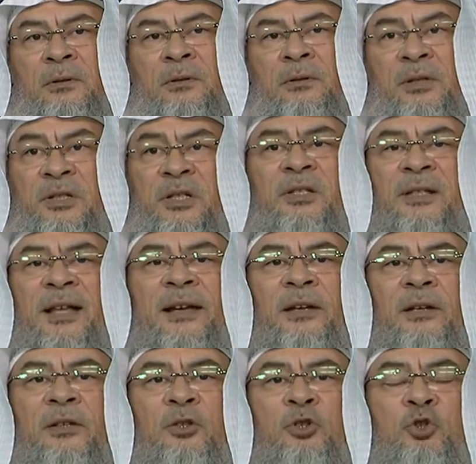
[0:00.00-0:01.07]
This is
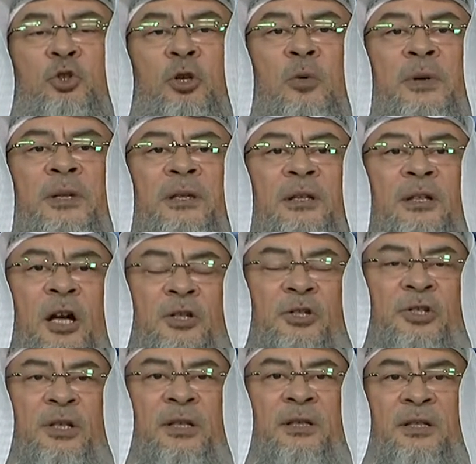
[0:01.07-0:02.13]
like drawing the
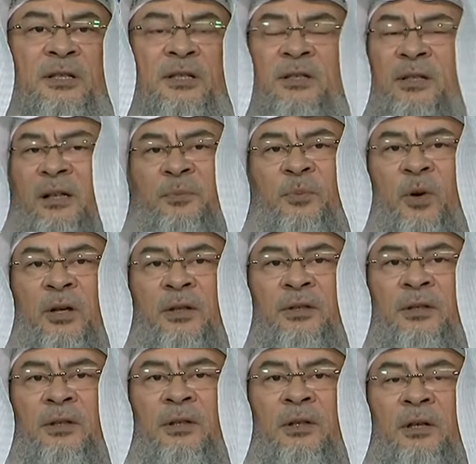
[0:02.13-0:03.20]
lots, and this is not
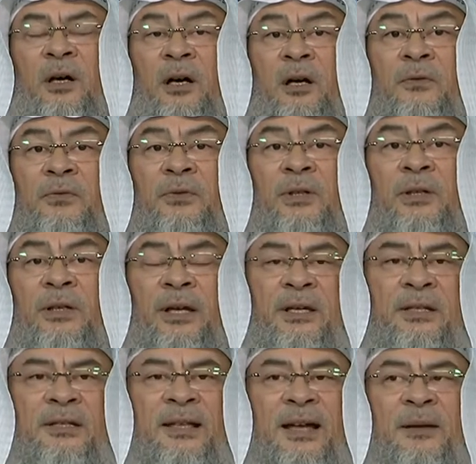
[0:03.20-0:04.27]
part of
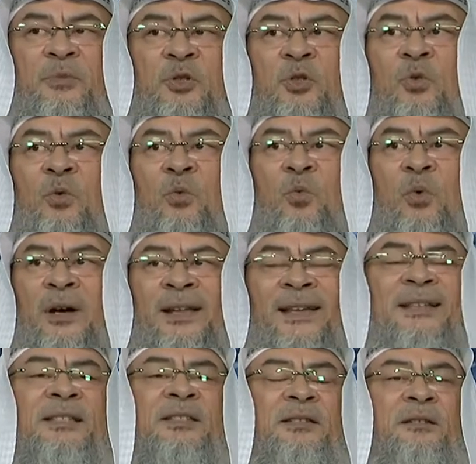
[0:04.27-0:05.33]
Islam. So what
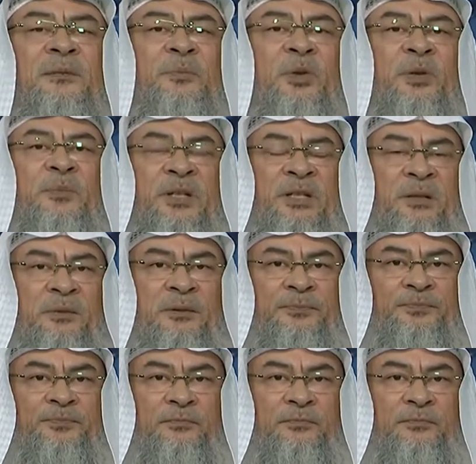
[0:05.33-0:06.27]
is permissible?